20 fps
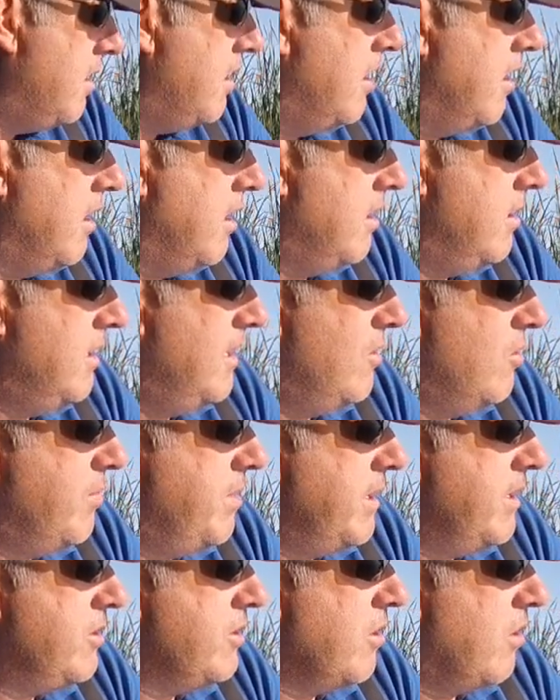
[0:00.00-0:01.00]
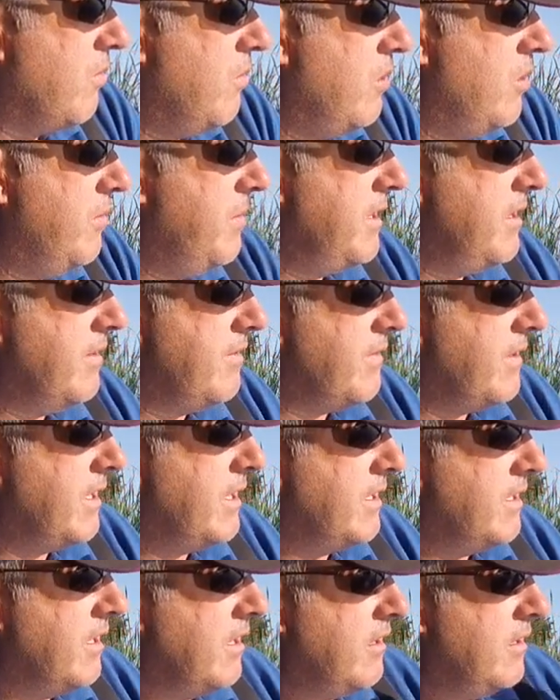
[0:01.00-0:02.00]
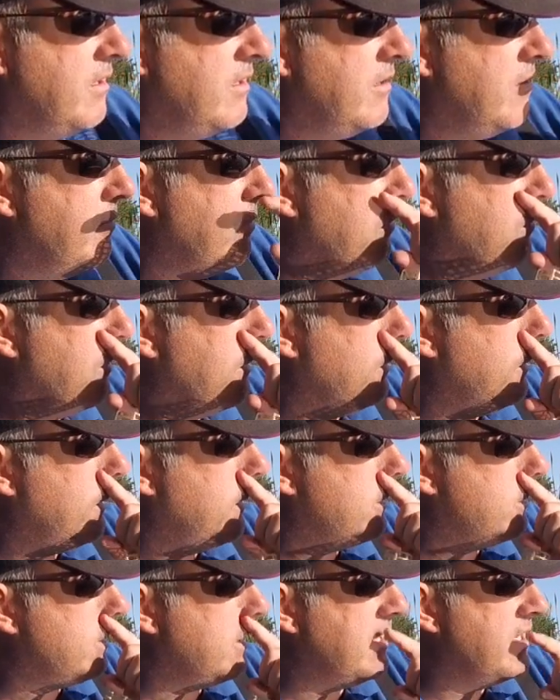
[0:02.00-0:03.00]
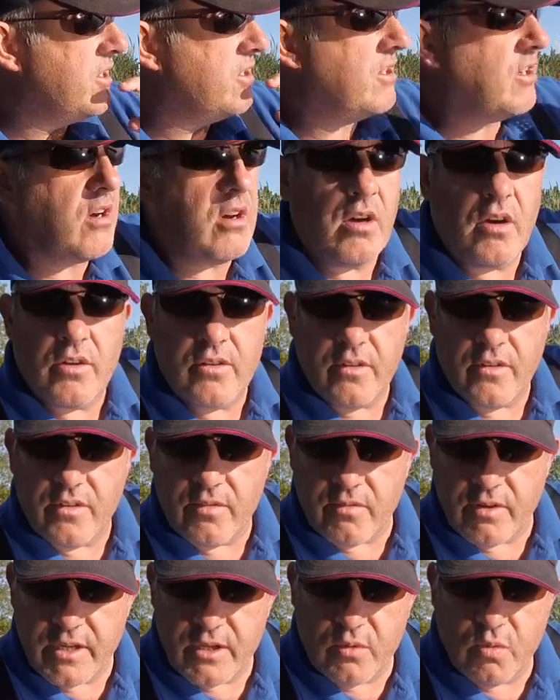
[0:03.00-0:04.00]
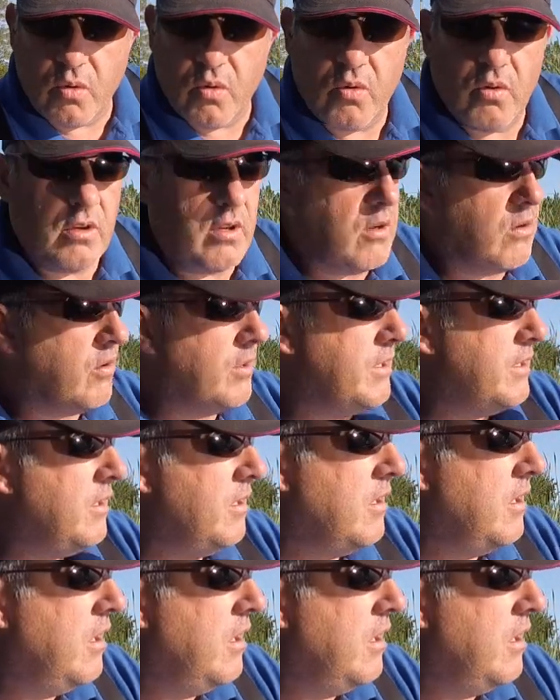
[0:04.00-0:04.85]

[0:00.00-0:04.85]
a little bit of chopped worm in the feeder, but when I actually start on the 3/4 line,